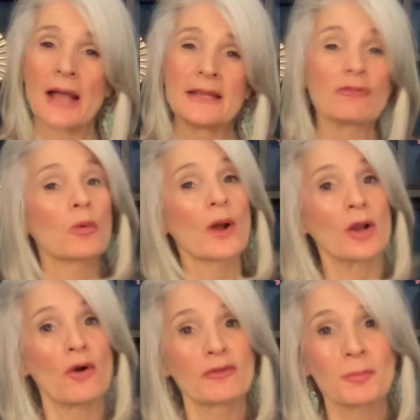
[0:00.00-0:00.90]
I never want
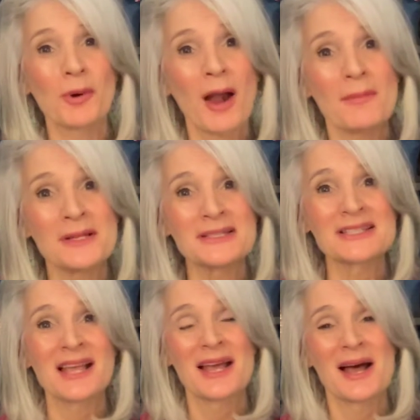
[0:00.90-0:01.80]
to
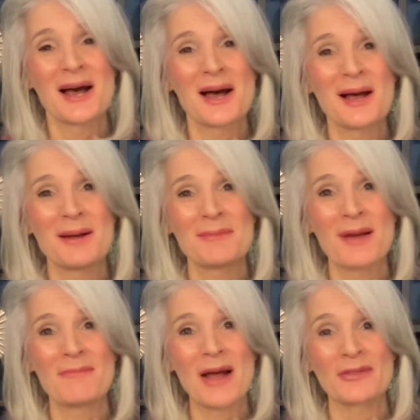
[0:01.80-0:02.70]
overpromise
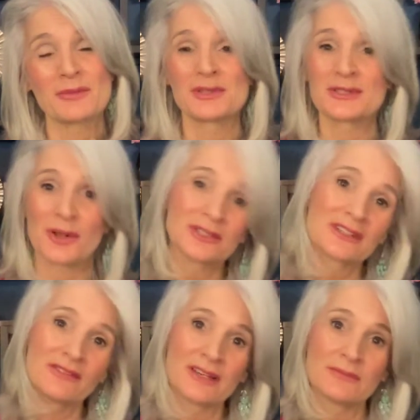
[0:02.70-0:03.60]
about the results
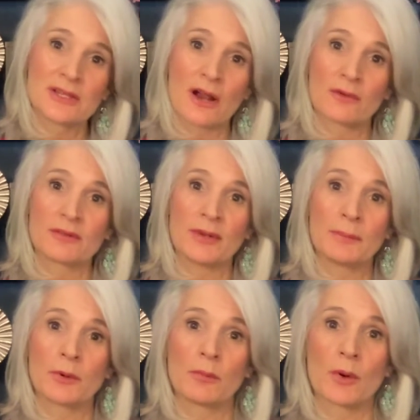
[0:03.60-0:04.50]
of EMDR with
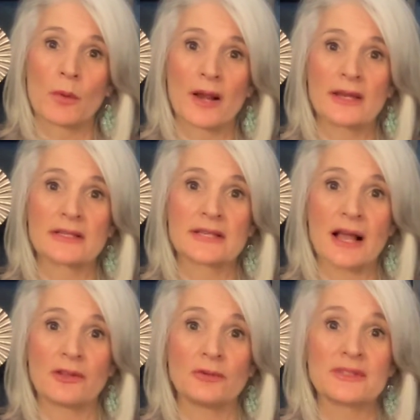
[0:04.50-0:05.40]
people, but what I can
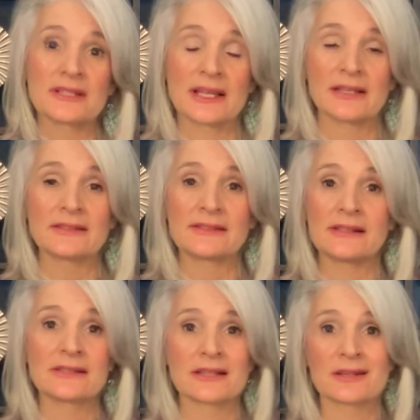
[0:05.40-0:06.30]
tell you is this:
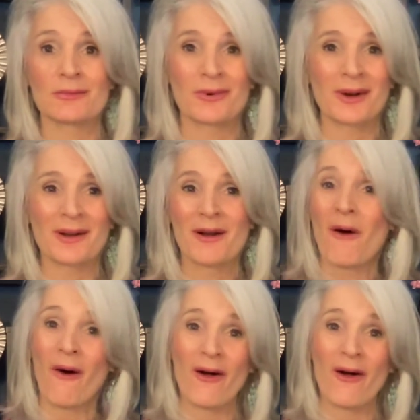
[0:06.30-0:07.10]
it doesn't work